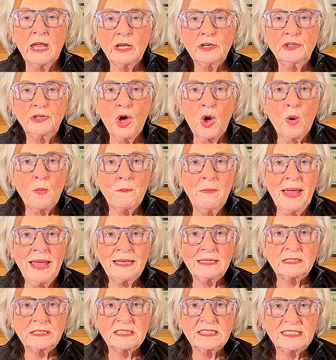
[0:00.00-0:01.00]
Don't
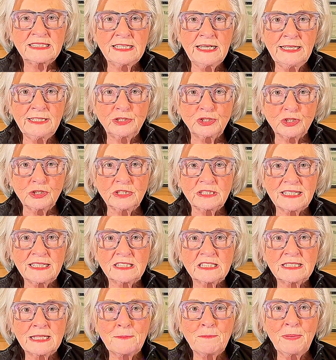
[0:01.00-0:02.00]
make decisions.
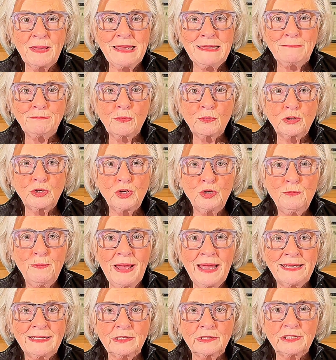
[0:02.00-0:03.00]
It's the people you
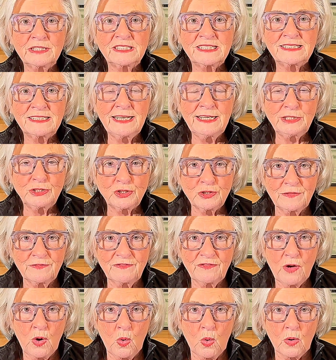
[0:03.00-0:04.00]
made a decision
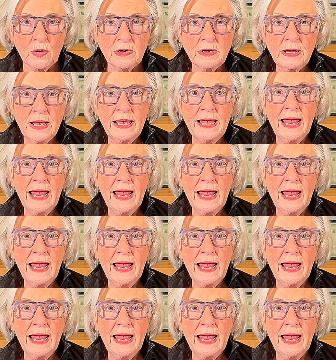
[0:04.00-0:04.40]
for